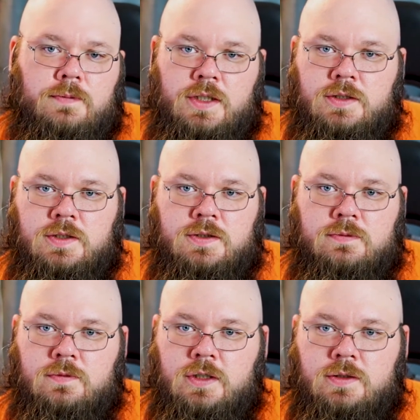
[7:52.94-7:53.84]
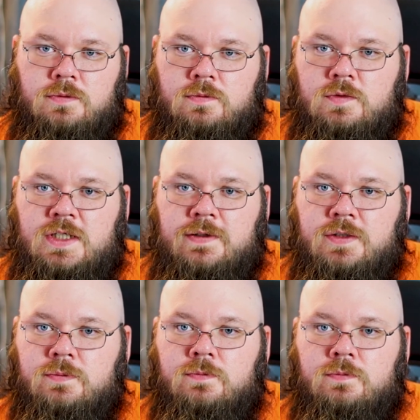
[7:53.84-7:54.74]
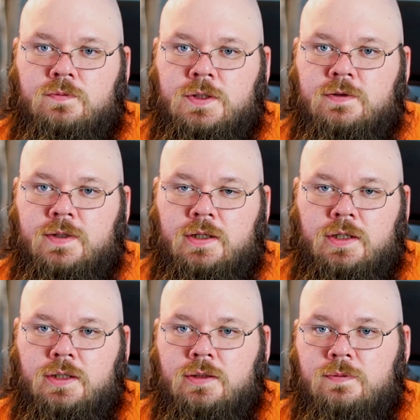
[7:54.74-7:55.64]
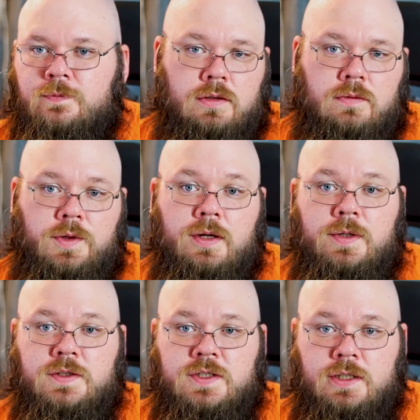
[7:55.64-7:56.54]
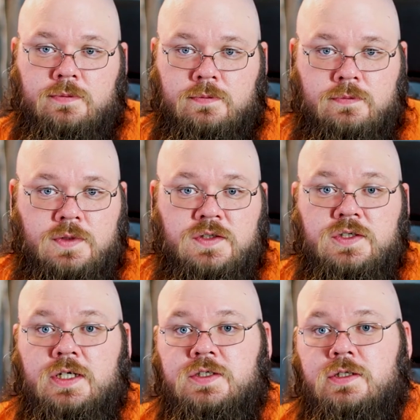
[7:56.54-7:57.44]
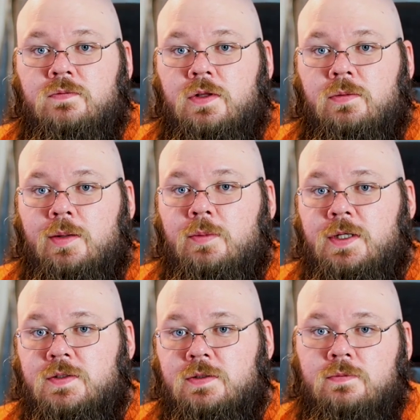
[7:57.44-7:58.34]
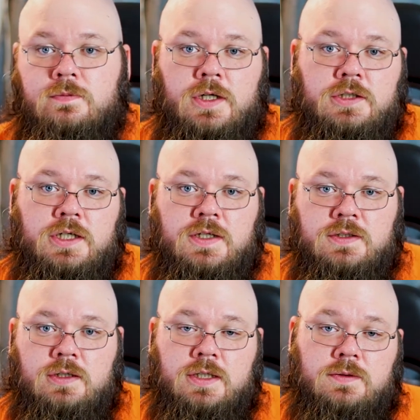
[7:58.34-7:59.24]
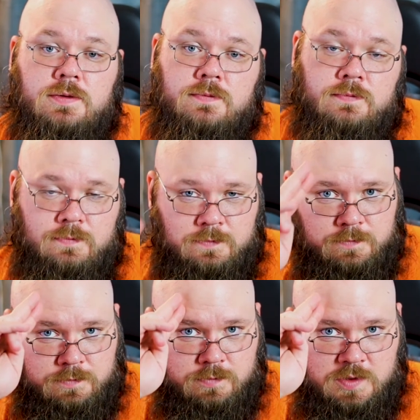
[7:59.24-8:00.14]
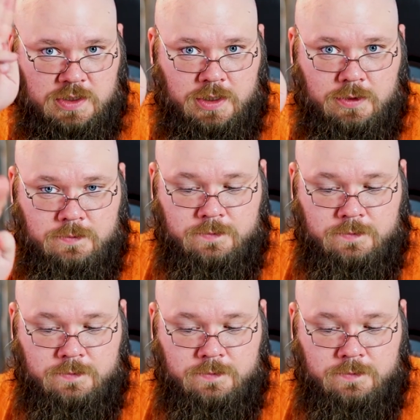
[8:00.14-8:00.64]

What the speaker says: It saves a bunch of headache. With that being said, this is Dustin with Rabid Bits. Catch you guys in the next one. See ya.